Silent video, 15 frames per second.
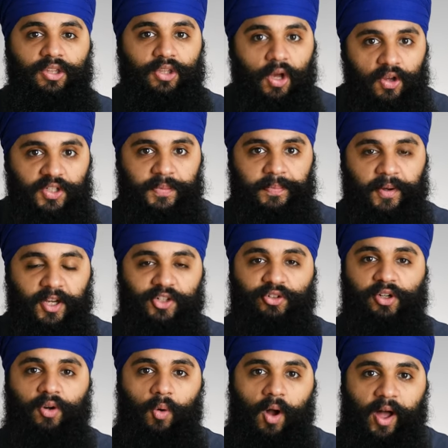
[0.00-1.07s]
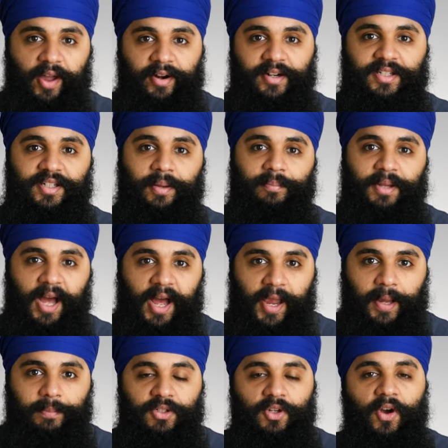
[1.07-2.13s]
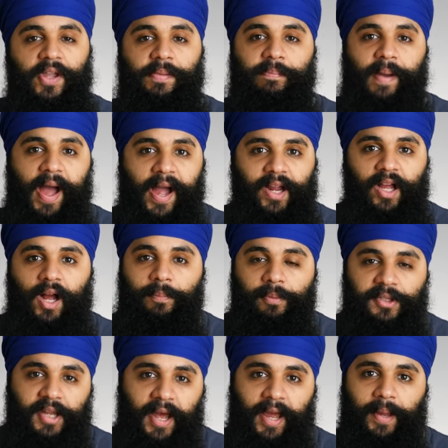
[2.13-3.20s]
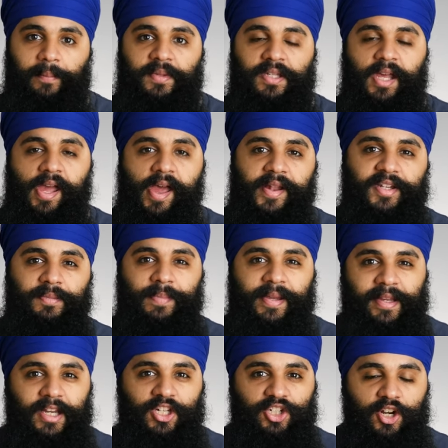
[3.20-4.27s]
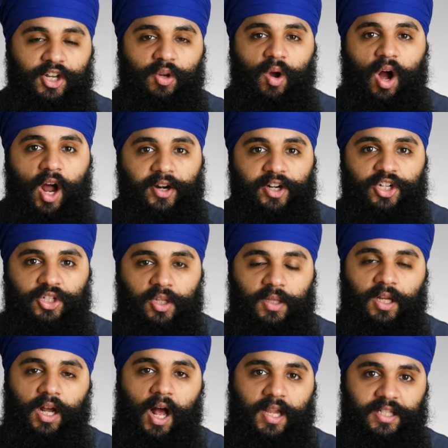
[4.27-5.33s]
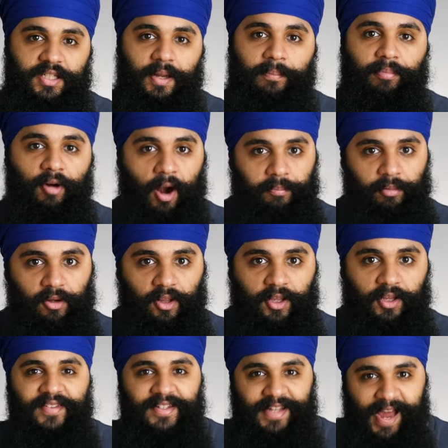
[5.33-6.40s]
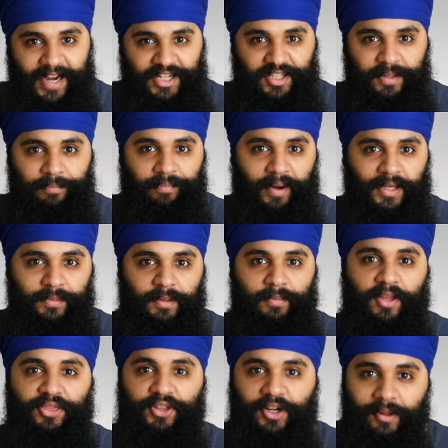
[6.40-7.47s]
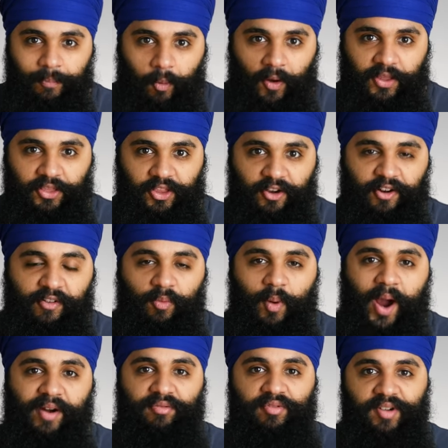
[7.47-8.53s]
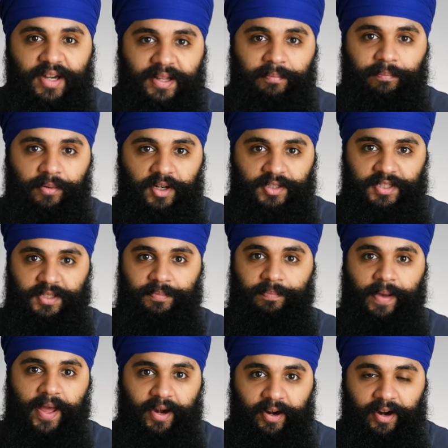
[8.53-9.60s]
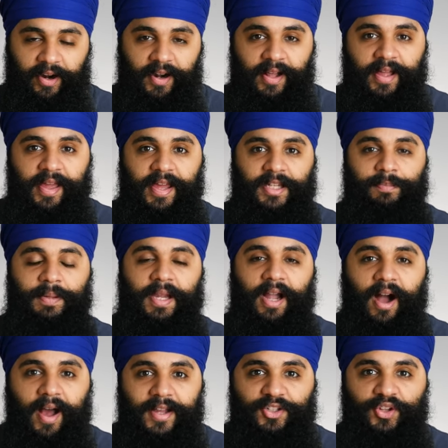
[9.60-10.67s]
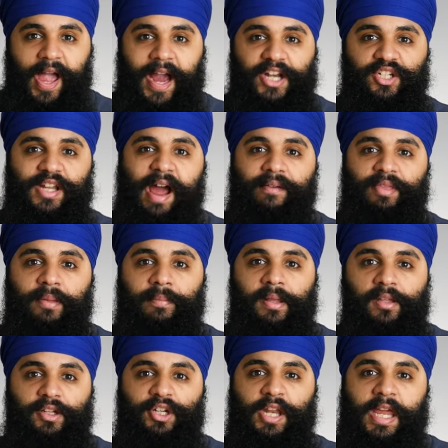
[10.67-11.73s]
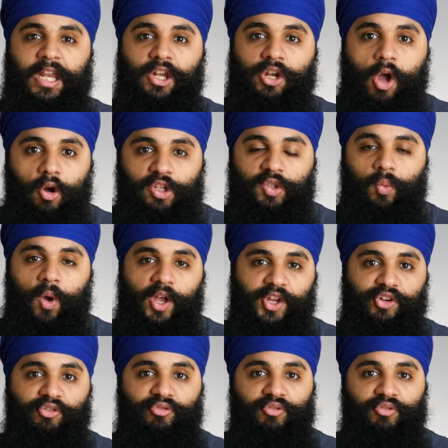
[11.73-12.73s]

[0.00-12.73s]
Those books require sometimes going back a couple times and just making sure you understood the concept properly. This actually brings me to my third point though of why reading books is better. It's because you actually have the ability to take notes while you